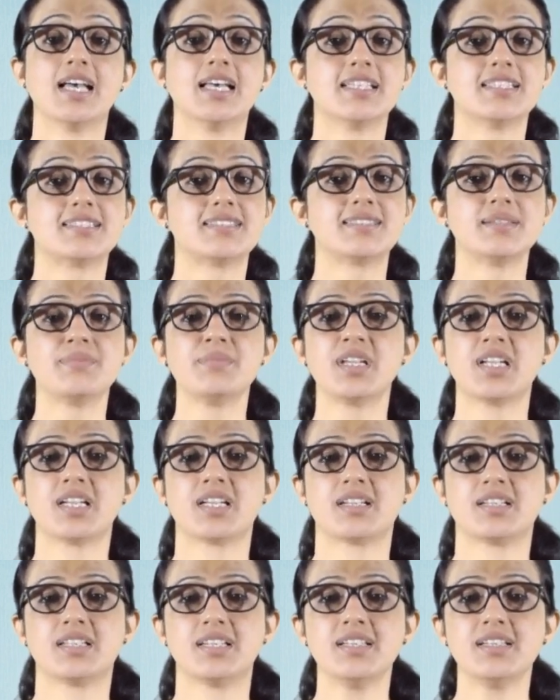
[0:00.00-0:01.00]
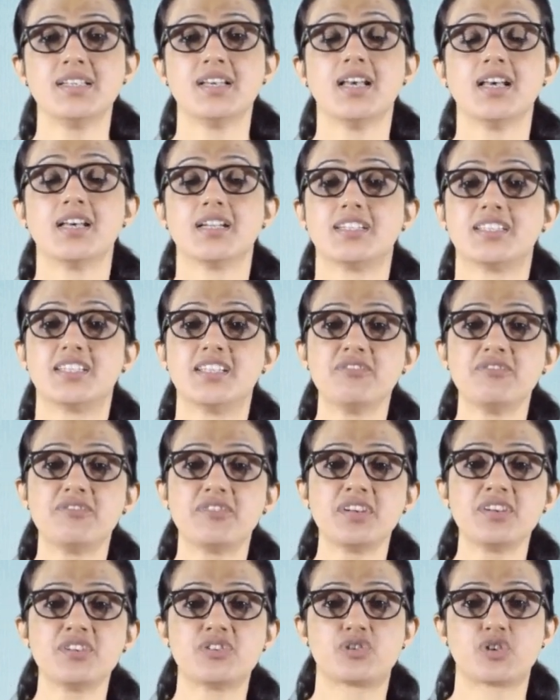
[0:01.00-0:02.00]
Similarly,
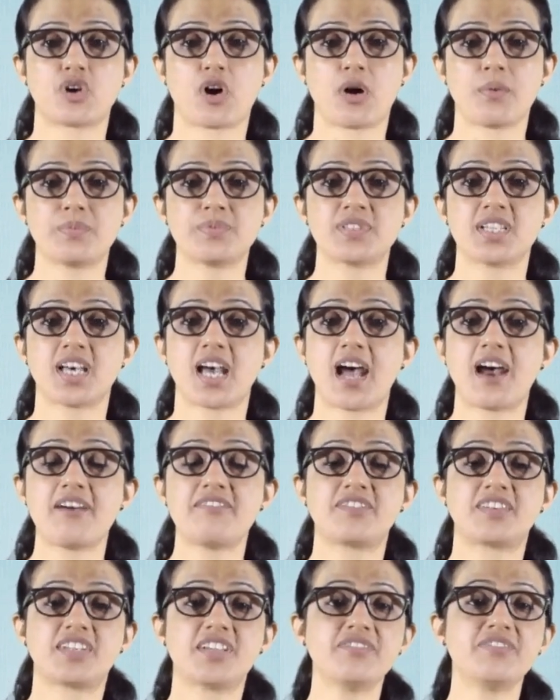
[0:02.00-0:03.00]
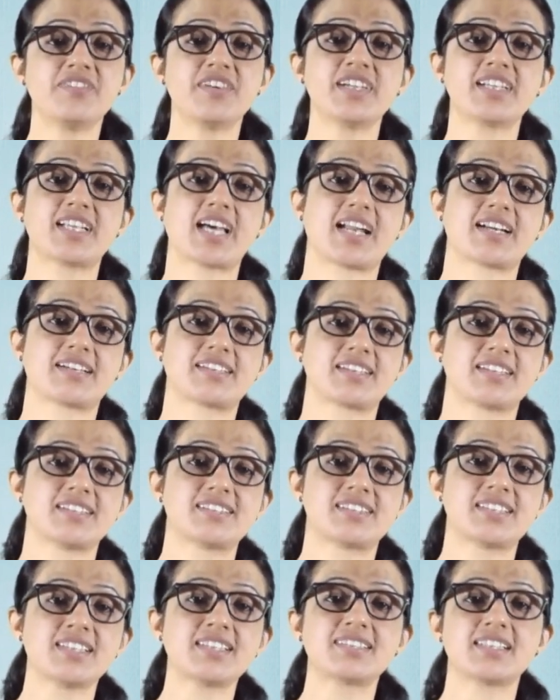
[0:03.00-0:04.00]
different jobs have different
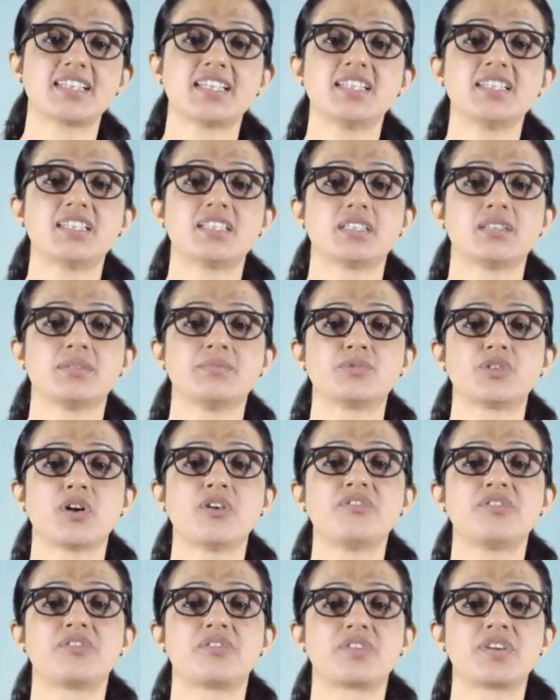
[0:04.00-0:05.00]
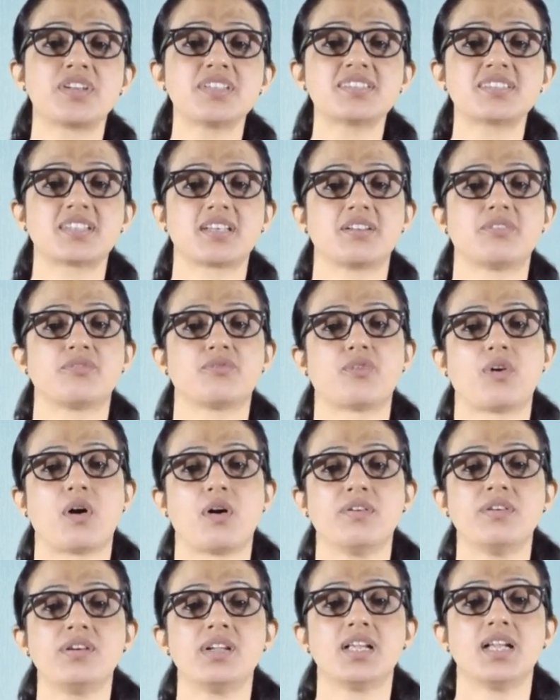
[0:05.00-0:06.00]
characteristics in terms of risk
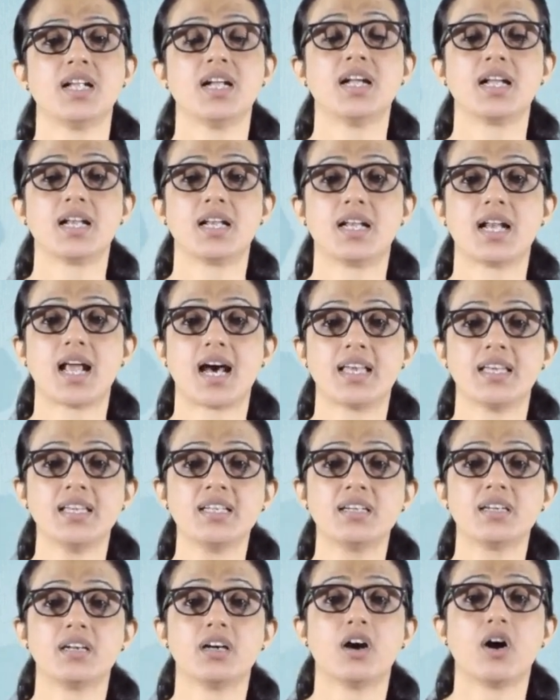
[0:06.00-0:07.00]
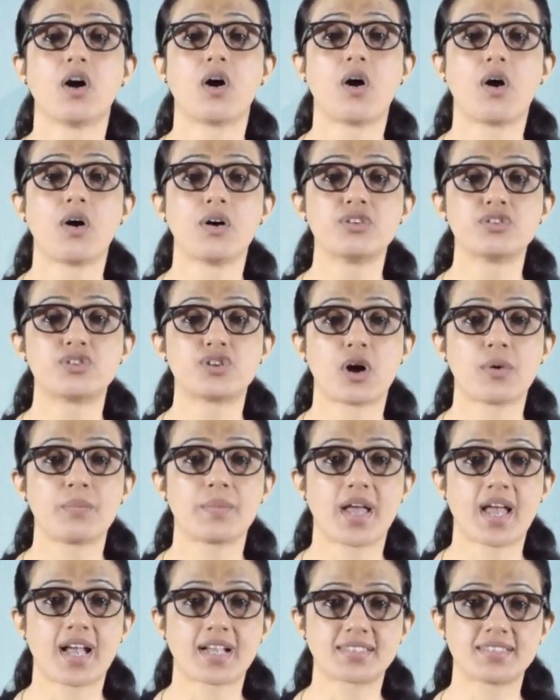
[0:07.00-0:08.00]
involved like
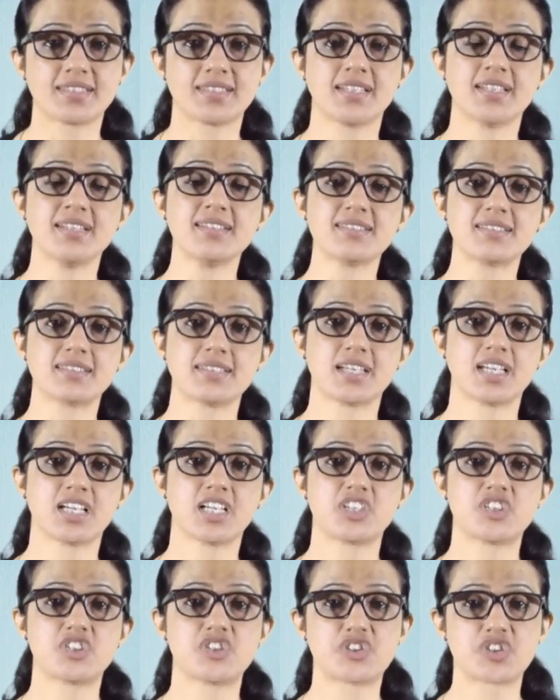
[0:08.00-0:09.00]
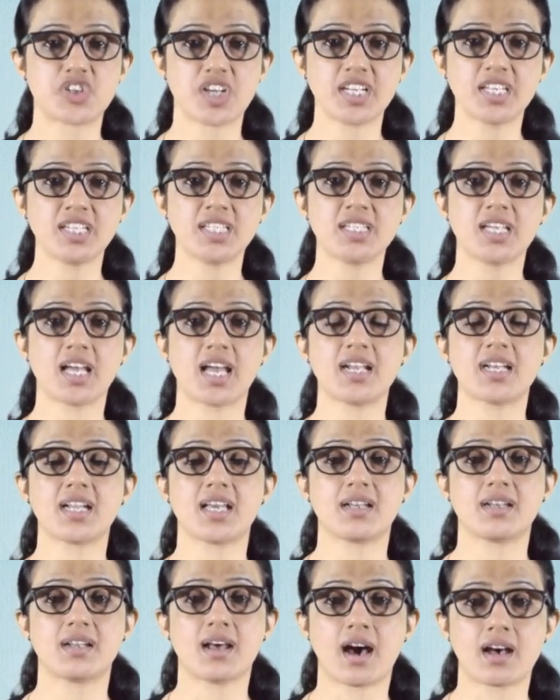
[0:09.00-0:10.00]
on-job accidents, training and
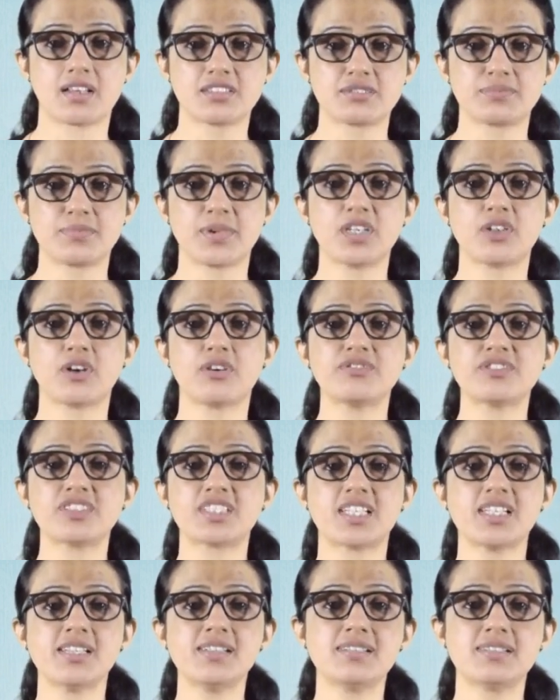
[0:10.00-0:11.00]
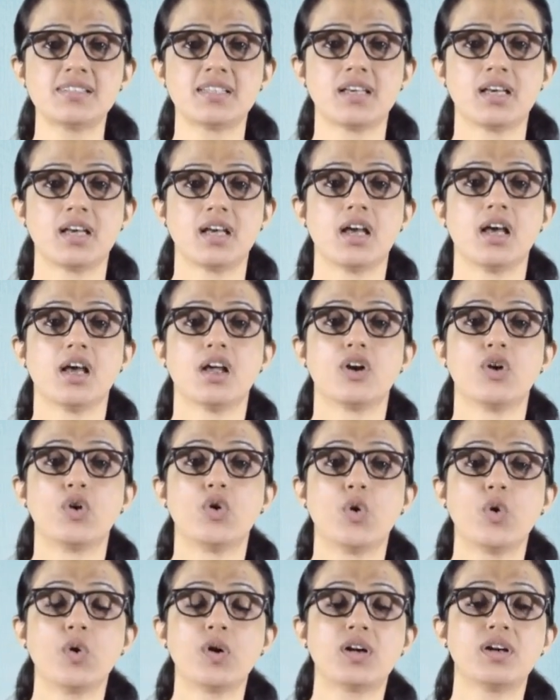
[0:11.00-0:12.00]
enhancement of skills,
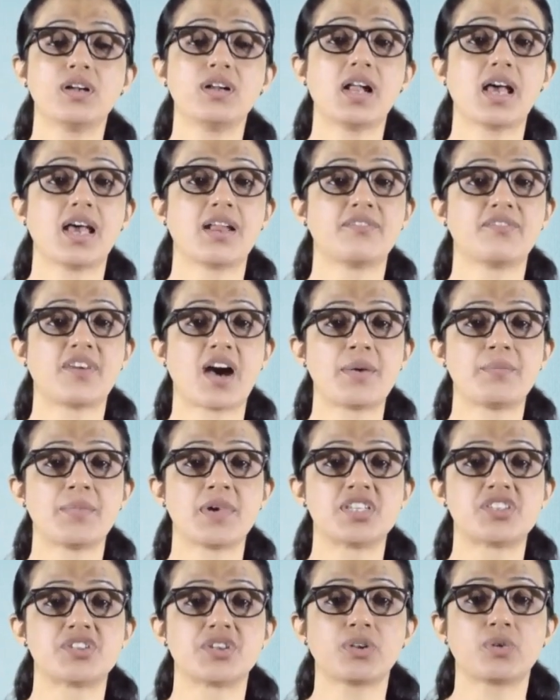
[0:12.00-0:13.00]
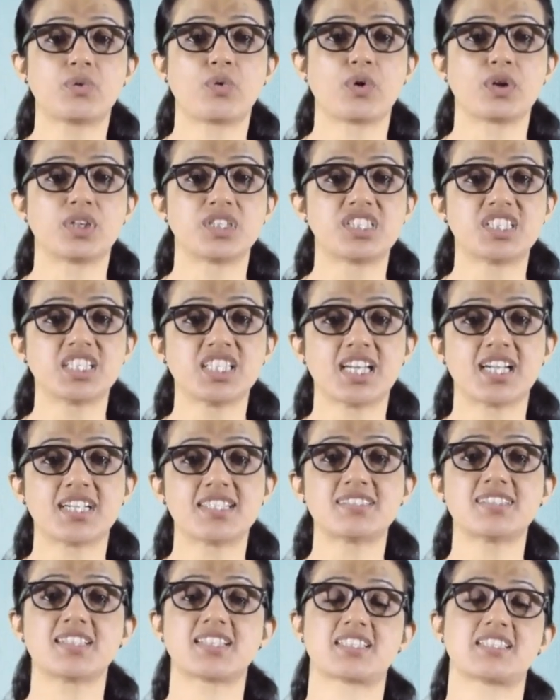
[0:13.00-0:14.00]
local environmental quality,
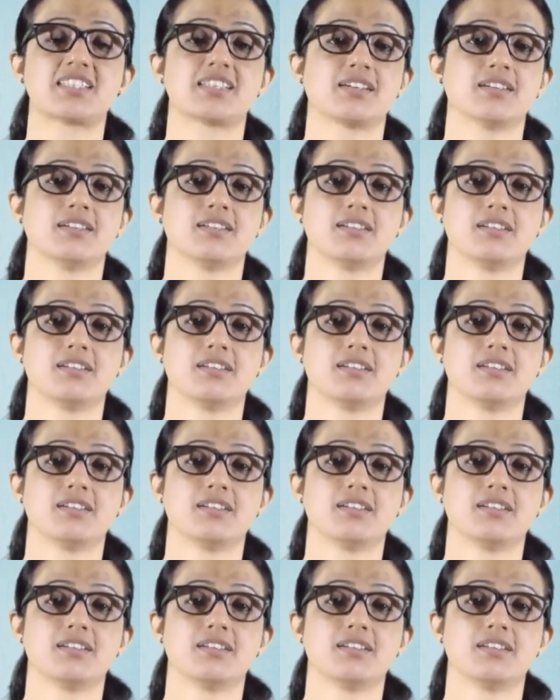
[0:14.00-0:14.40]
etc.